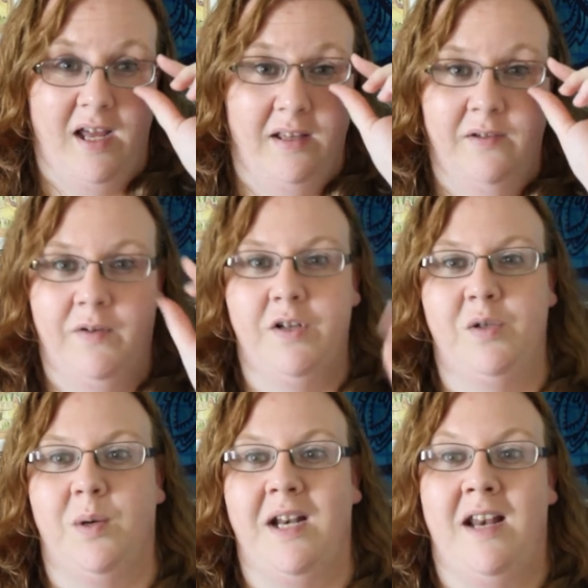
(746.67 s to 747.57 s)
in the
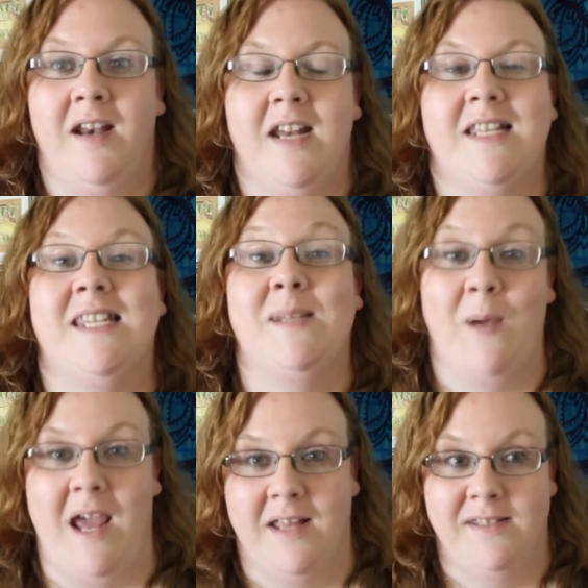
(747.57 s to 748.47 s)
first one and it
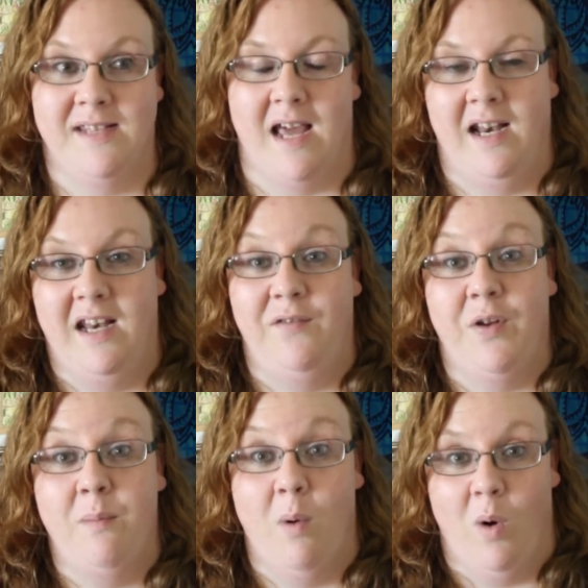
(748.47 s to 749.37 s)
expands on it
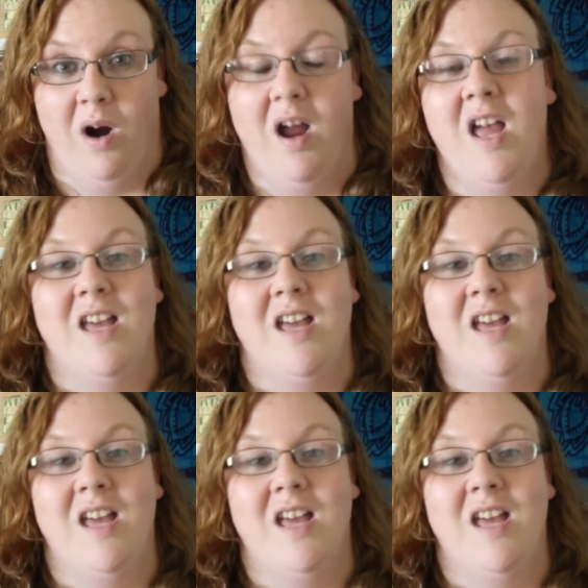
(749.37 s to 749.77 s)
even more.